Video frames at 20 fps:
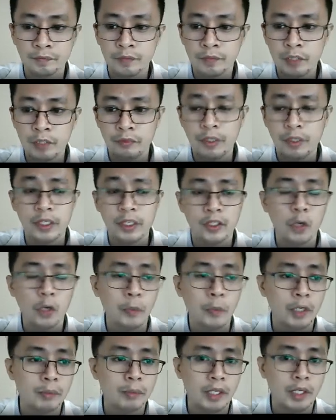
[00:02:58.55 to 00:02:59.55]
very common
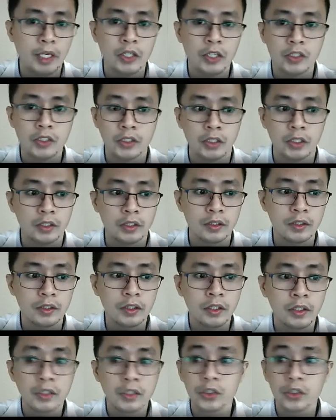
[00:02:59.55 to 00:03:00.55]
application
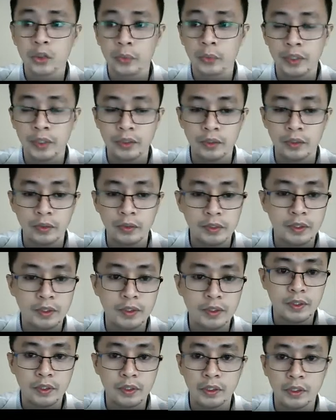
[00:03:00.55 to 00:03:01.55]
to Windows
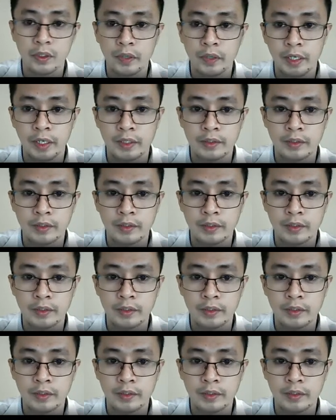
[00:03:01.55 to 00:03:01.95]
OS.